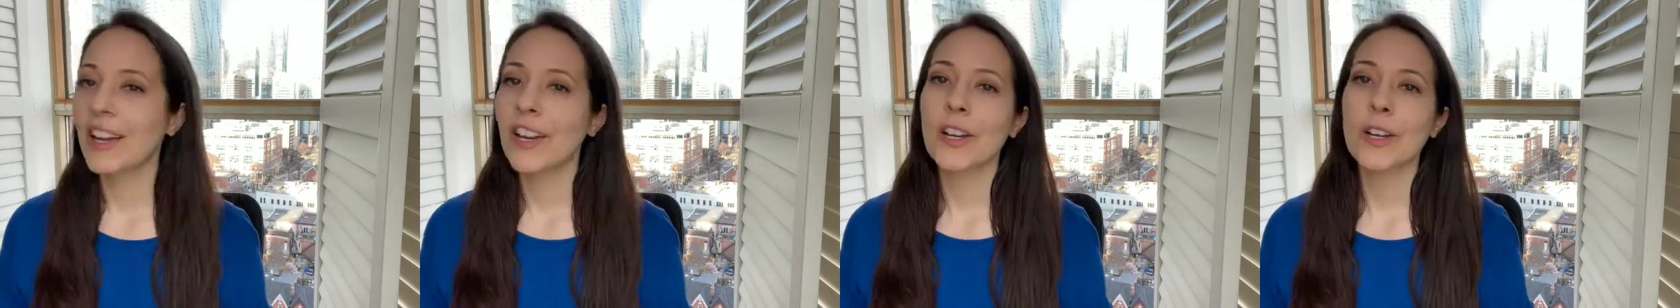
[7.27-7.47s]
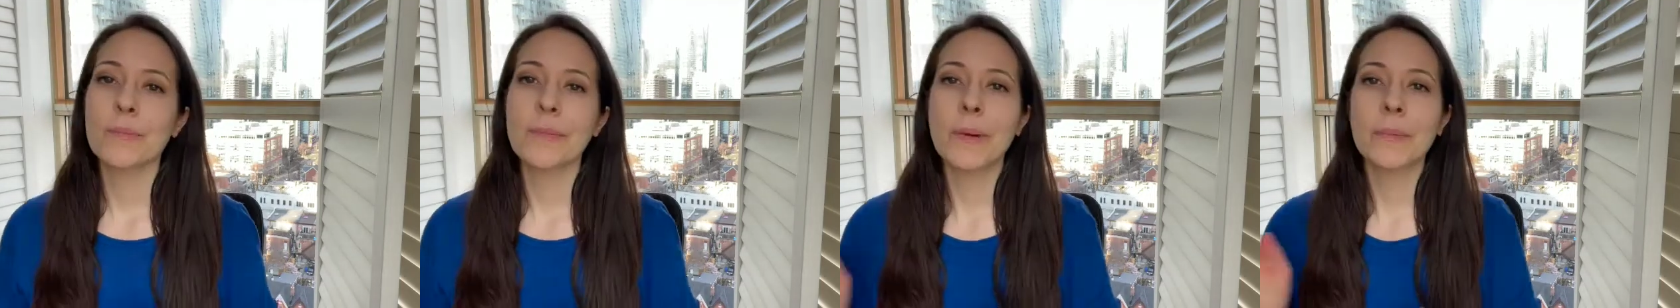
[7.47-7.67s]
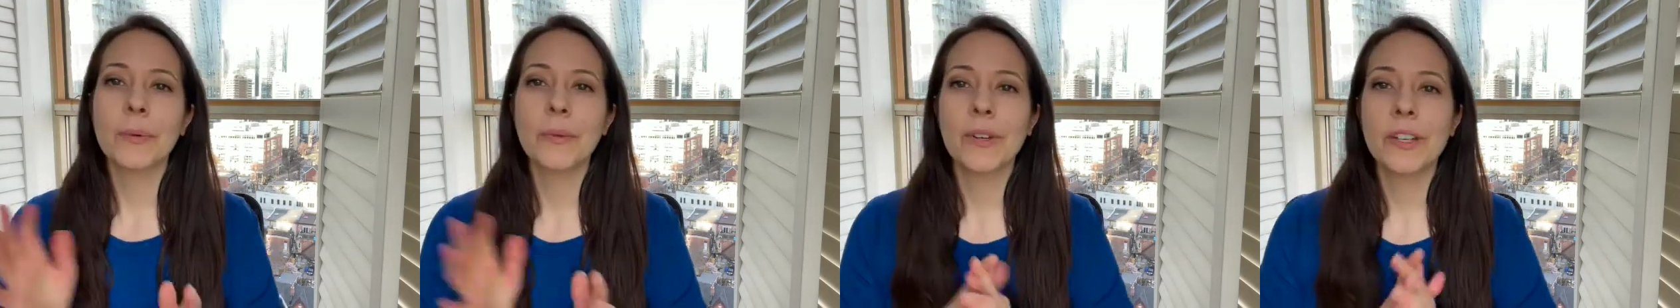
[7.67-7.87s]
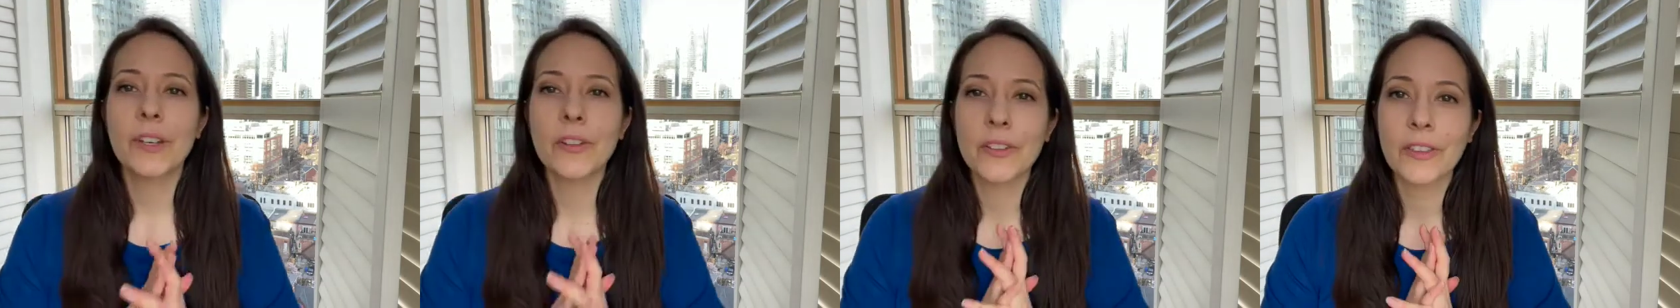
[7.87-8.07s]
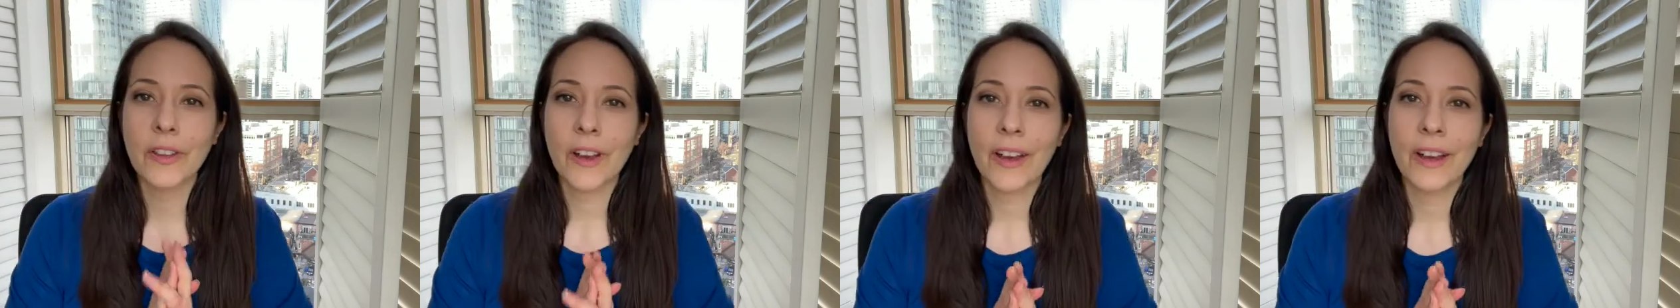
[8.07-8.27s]
Remember when you
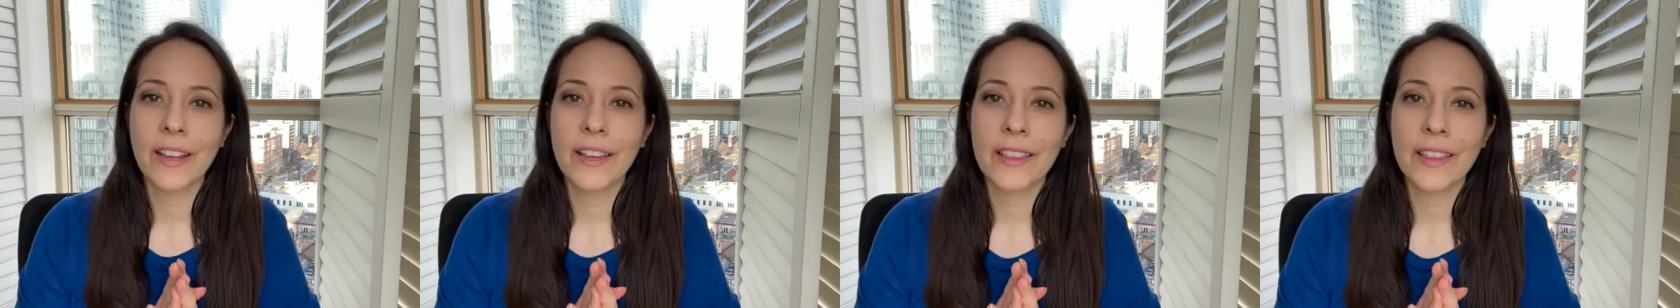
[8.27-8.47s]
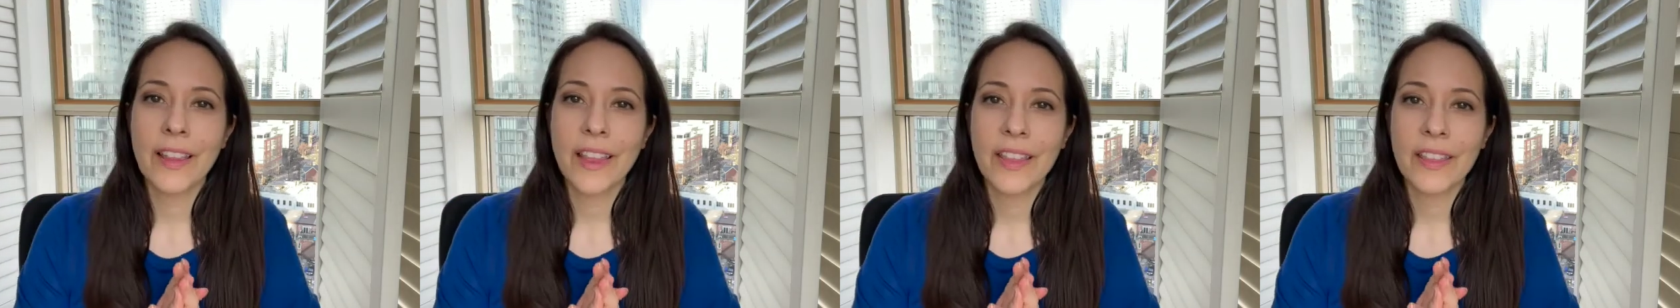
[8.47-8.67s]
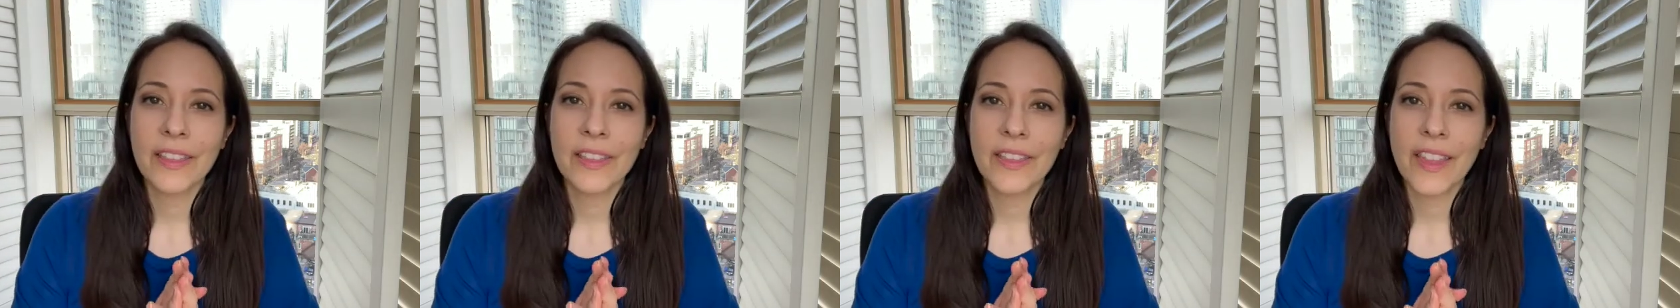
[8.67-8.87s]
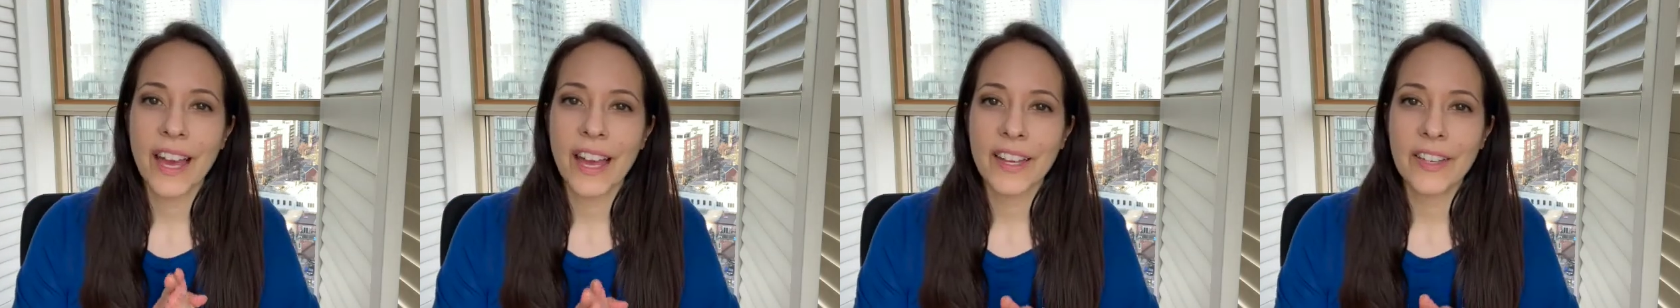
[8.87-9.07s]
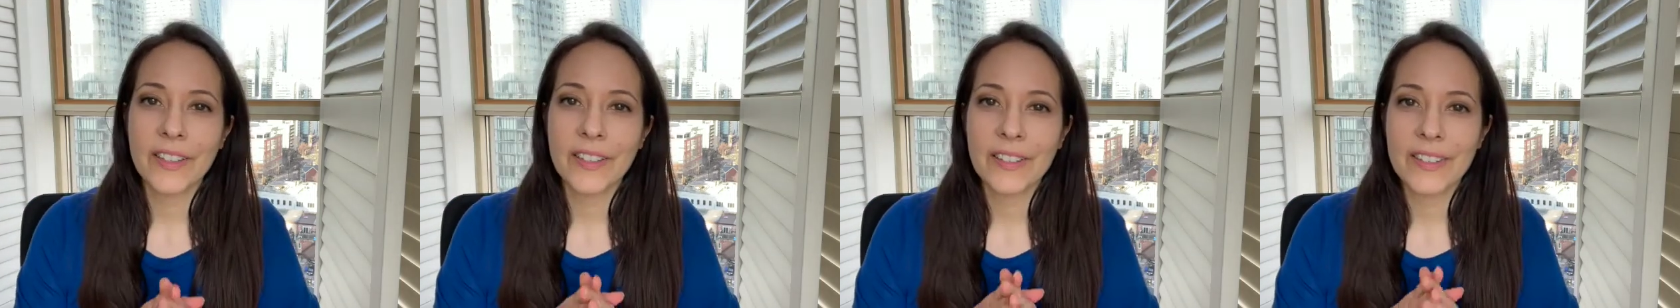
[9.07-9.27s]
thought
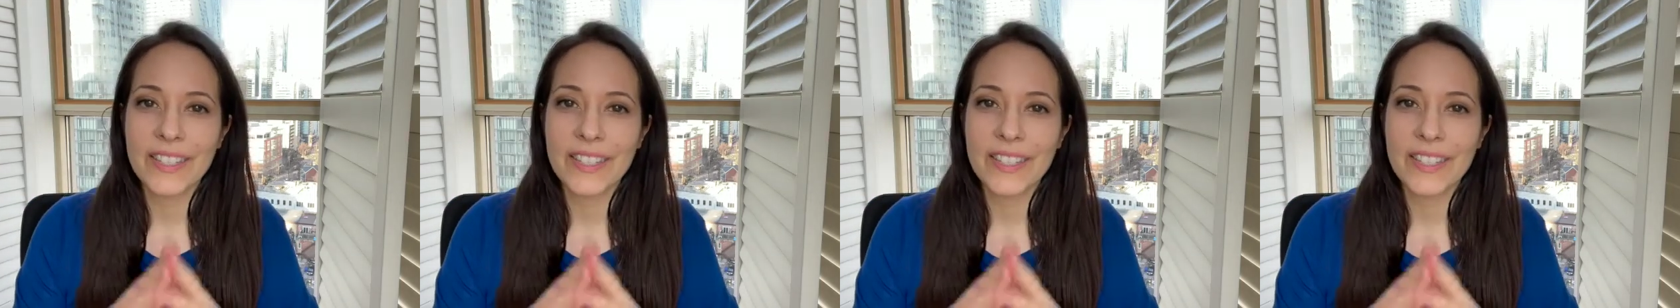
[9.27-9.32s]
that